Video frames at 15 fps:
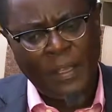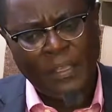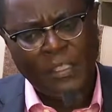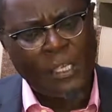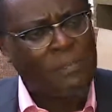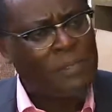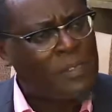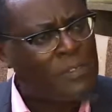
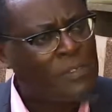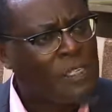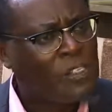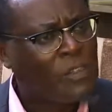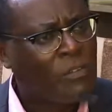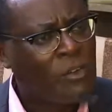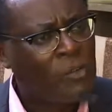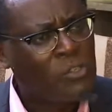Chapter 6
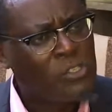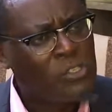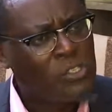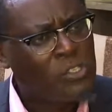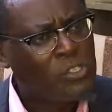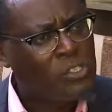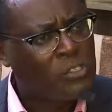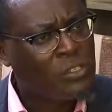of the
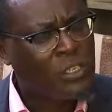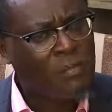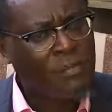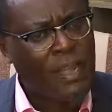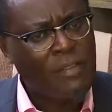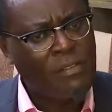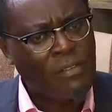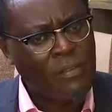Constitution, in
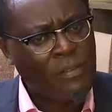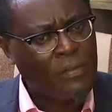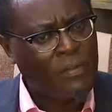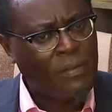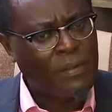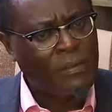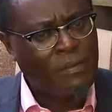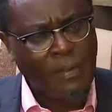my view,
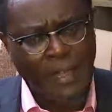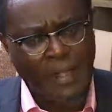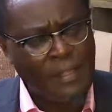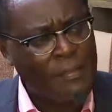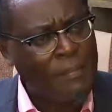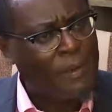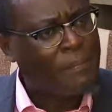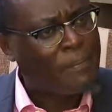
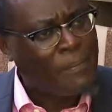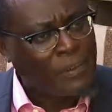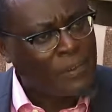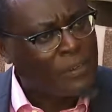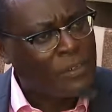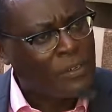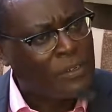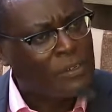nothing but
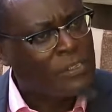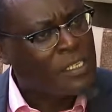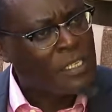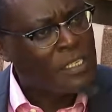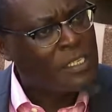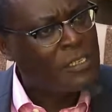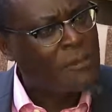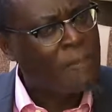political
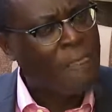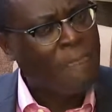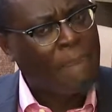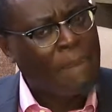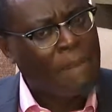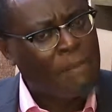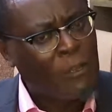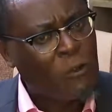nonsense,
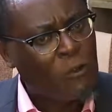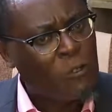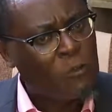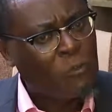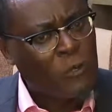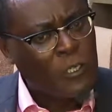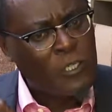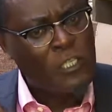because
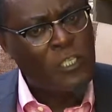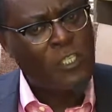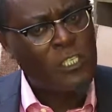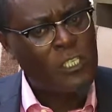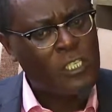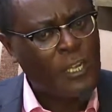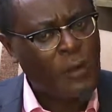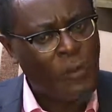
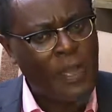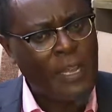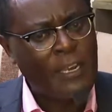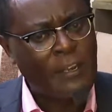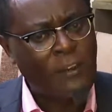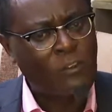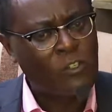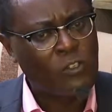politicians are
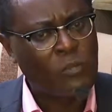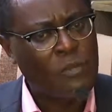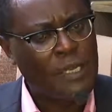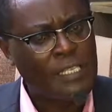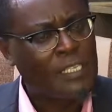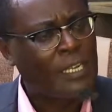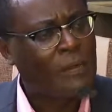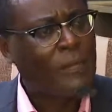wired not to be
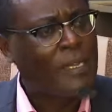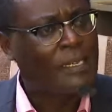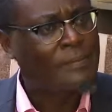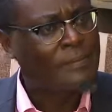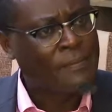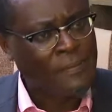genuine.